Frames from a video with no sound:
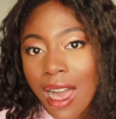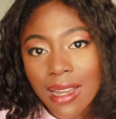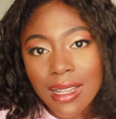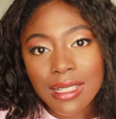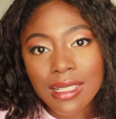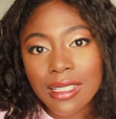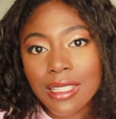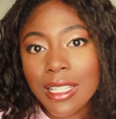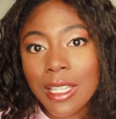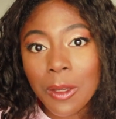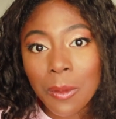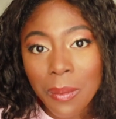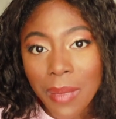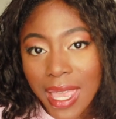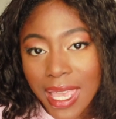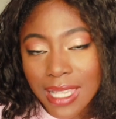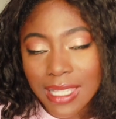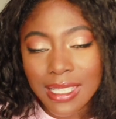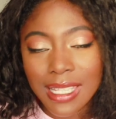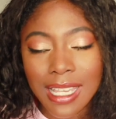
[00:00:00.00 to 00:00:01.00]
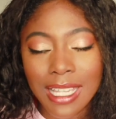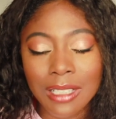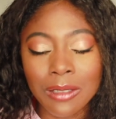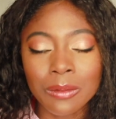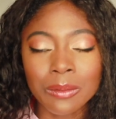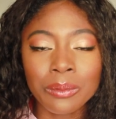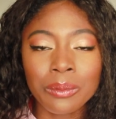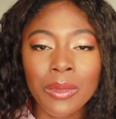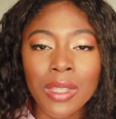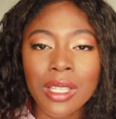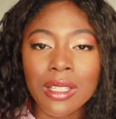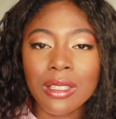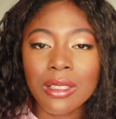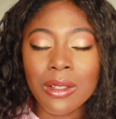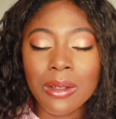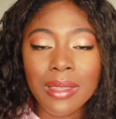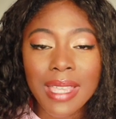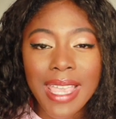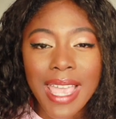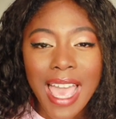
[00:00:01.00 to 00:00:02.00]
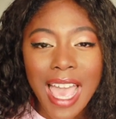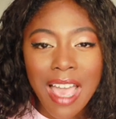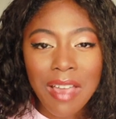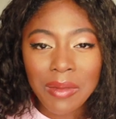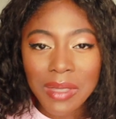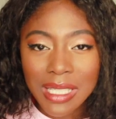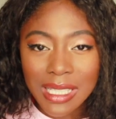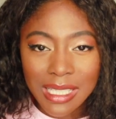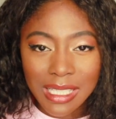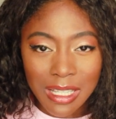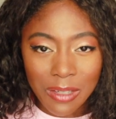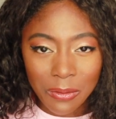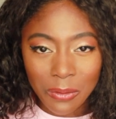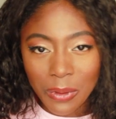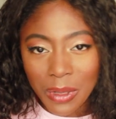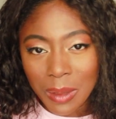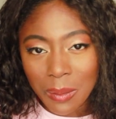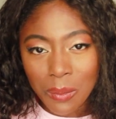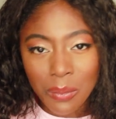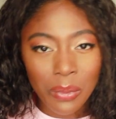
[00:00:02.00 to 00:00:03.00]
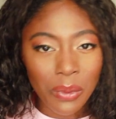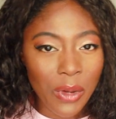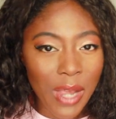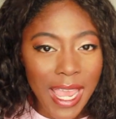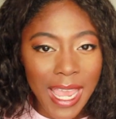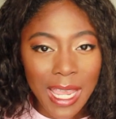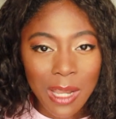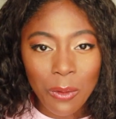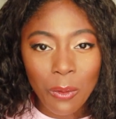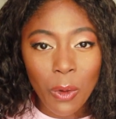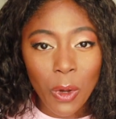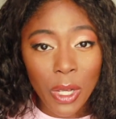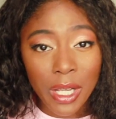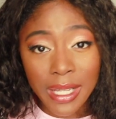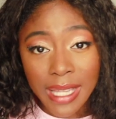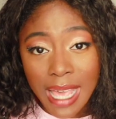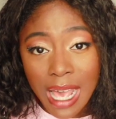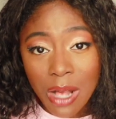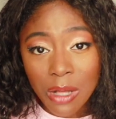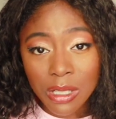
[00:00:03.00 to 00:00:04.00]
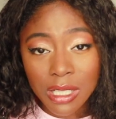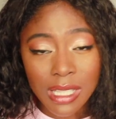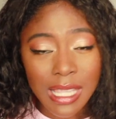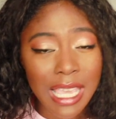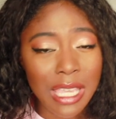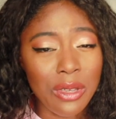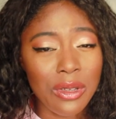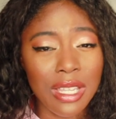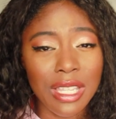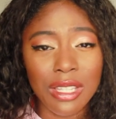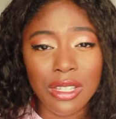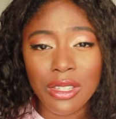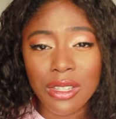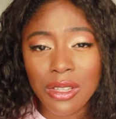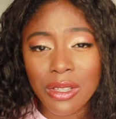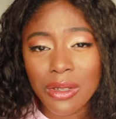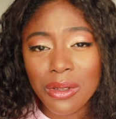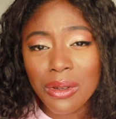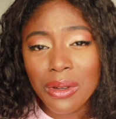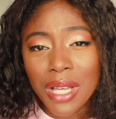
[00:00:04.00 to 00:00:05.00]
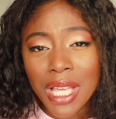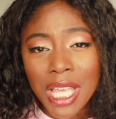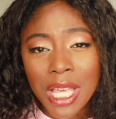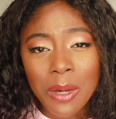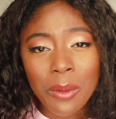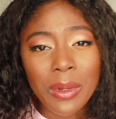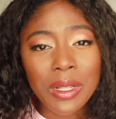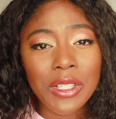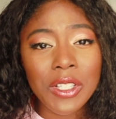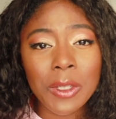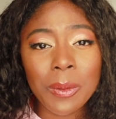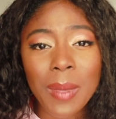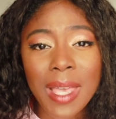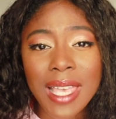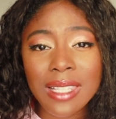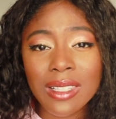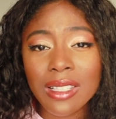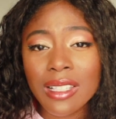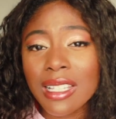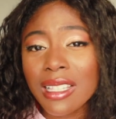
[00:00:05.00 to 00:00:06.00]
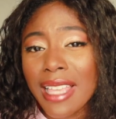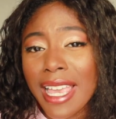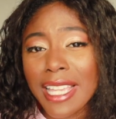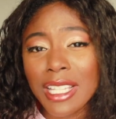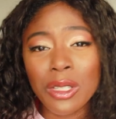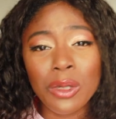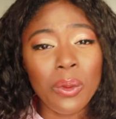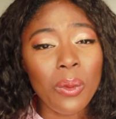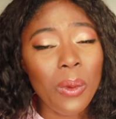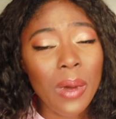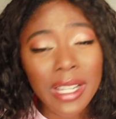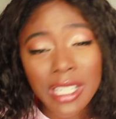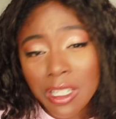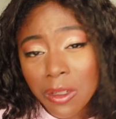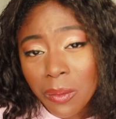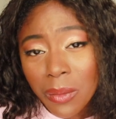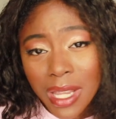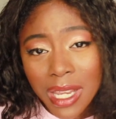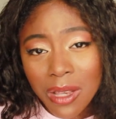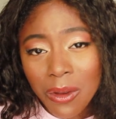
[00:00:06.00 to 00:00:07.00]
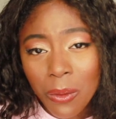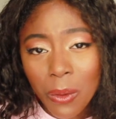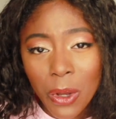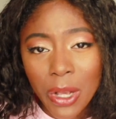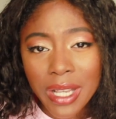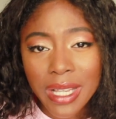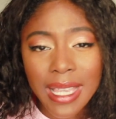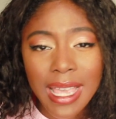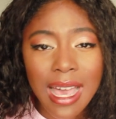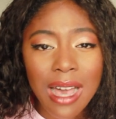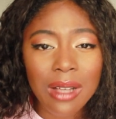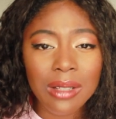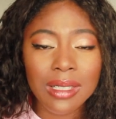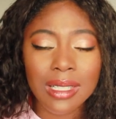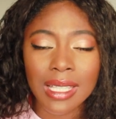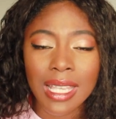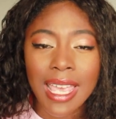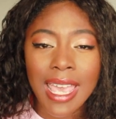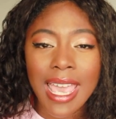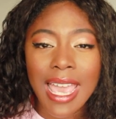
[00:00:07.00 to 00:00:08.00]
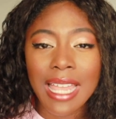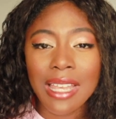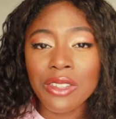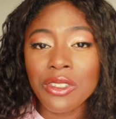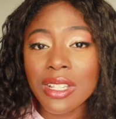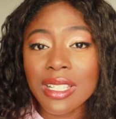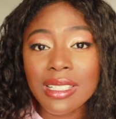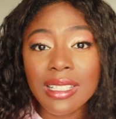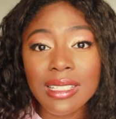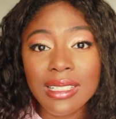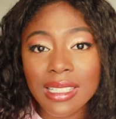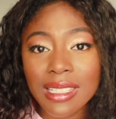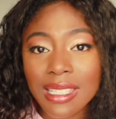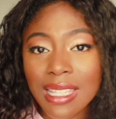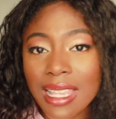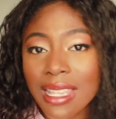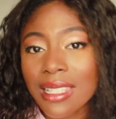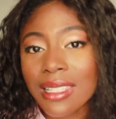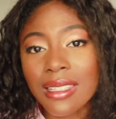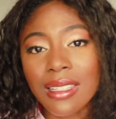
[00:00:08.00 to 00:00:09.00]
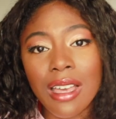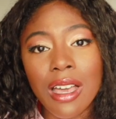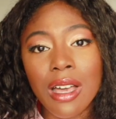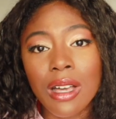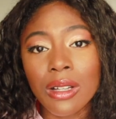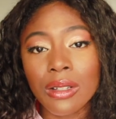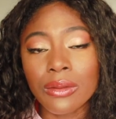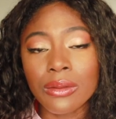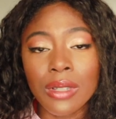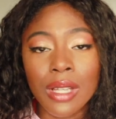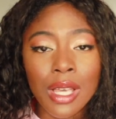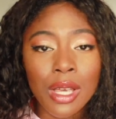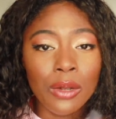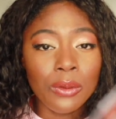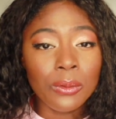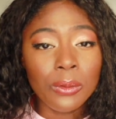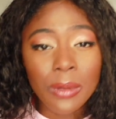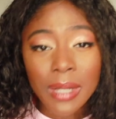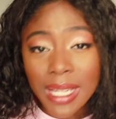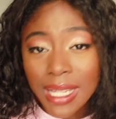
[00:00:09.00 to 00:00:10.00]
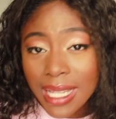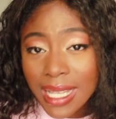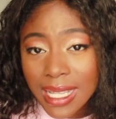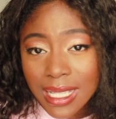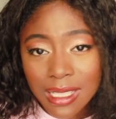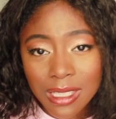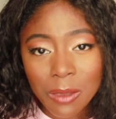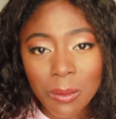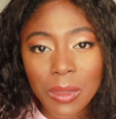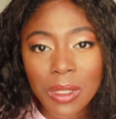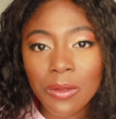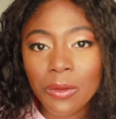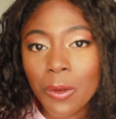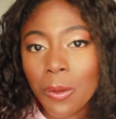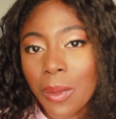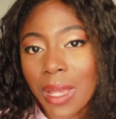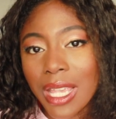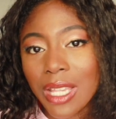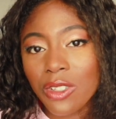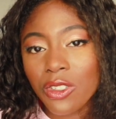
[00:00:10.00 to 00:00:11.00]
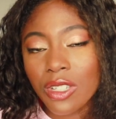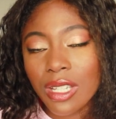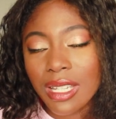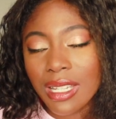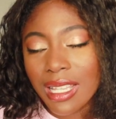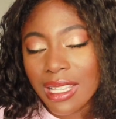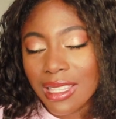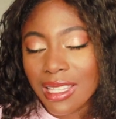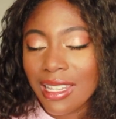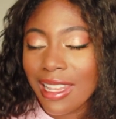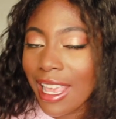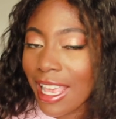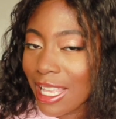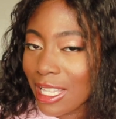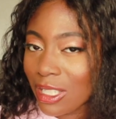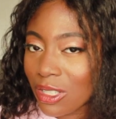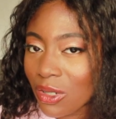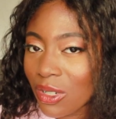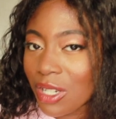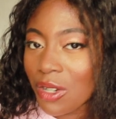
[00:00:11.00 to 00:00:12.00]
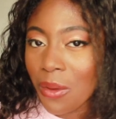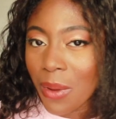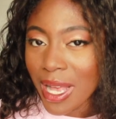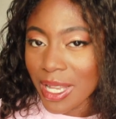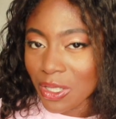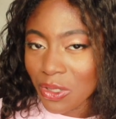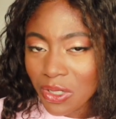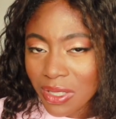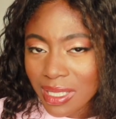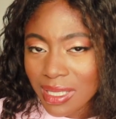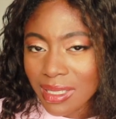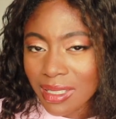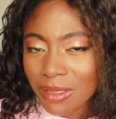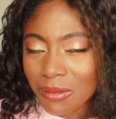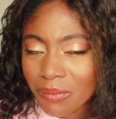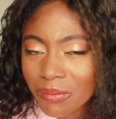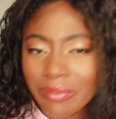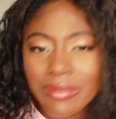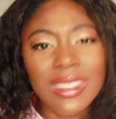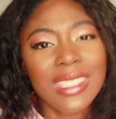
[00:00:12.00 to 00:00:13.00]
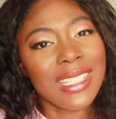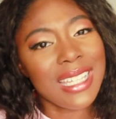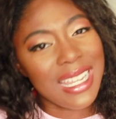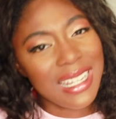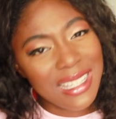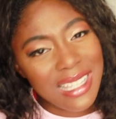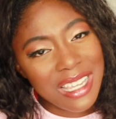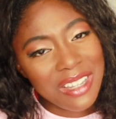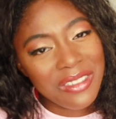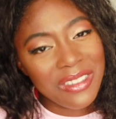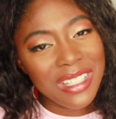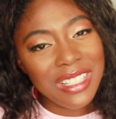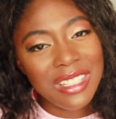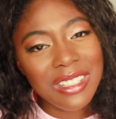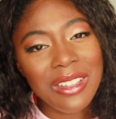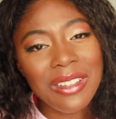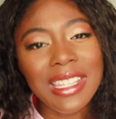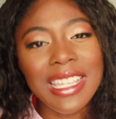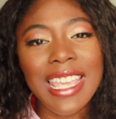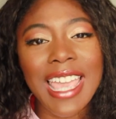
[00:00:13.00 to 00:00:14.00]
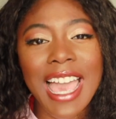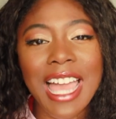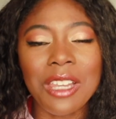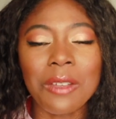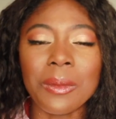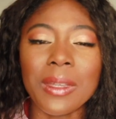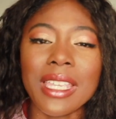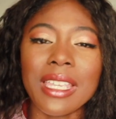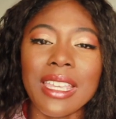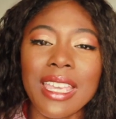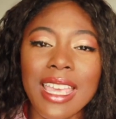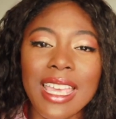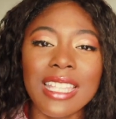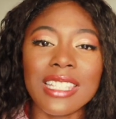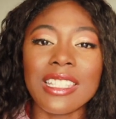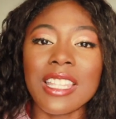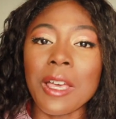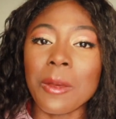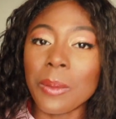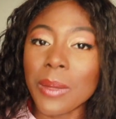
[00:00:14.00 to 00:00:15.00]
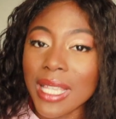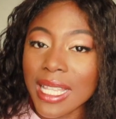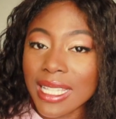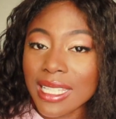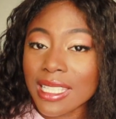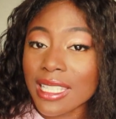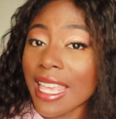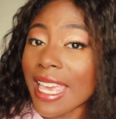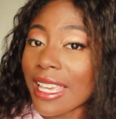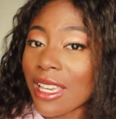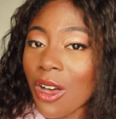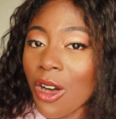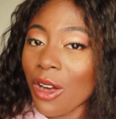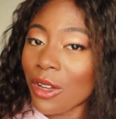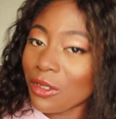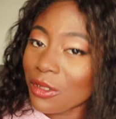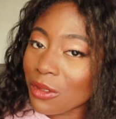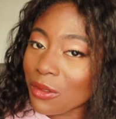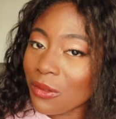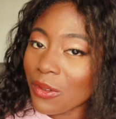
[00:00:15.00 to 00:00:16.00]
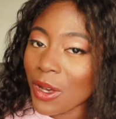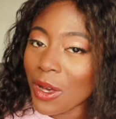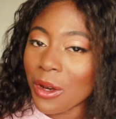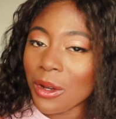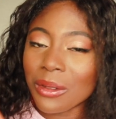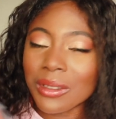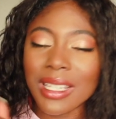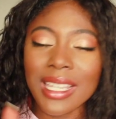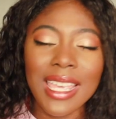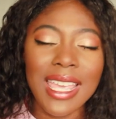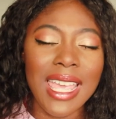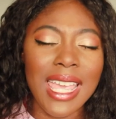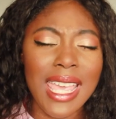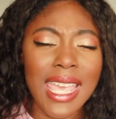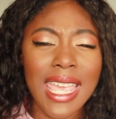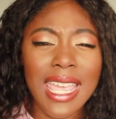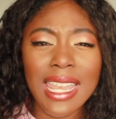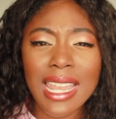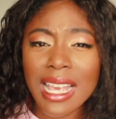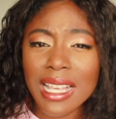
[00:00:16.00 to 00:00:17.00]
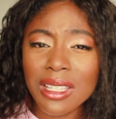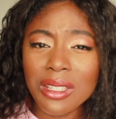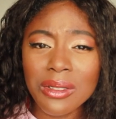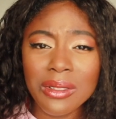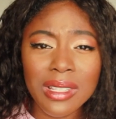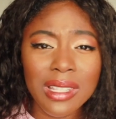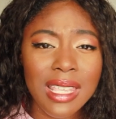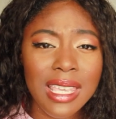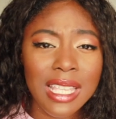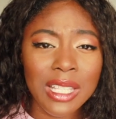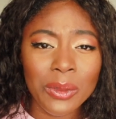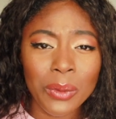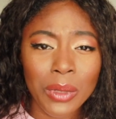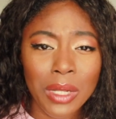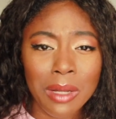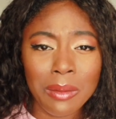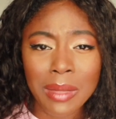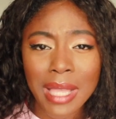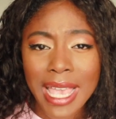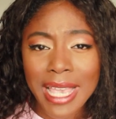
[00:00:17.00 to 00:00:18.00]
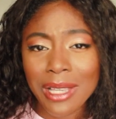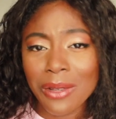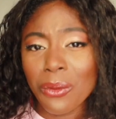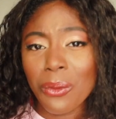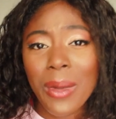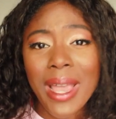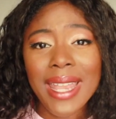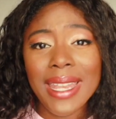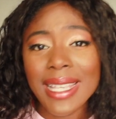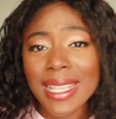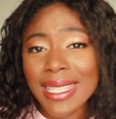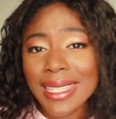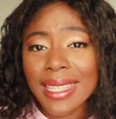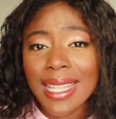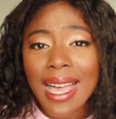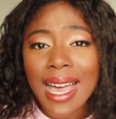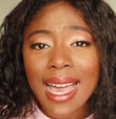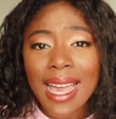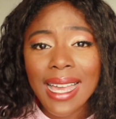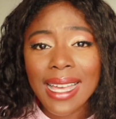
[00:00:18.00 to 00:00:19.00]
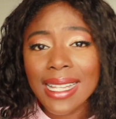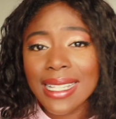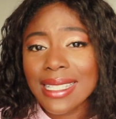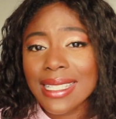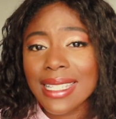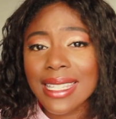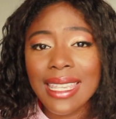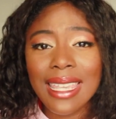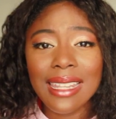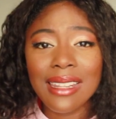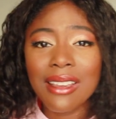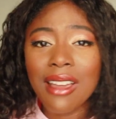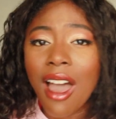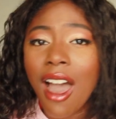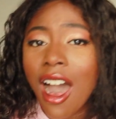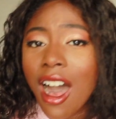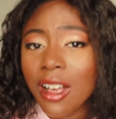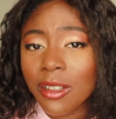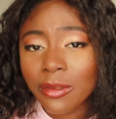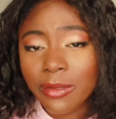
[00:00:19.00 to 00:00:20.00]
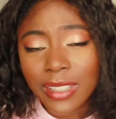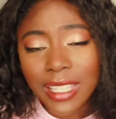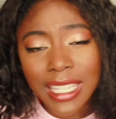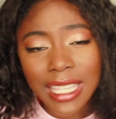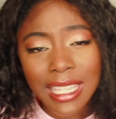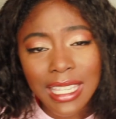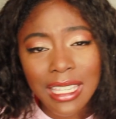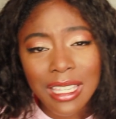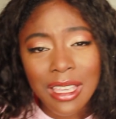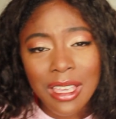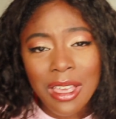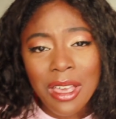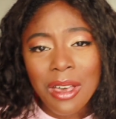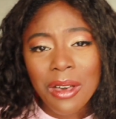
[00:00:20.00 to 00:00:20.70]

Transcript: honestly amazing. So they have these different brain workouts that you can do, which is basically like 20 minute workouts and it just consists of reading some information and then answering questions kind of like Runestone Academy, except it's like on your phone. And I use this when I'm like waiting in line to get coffee,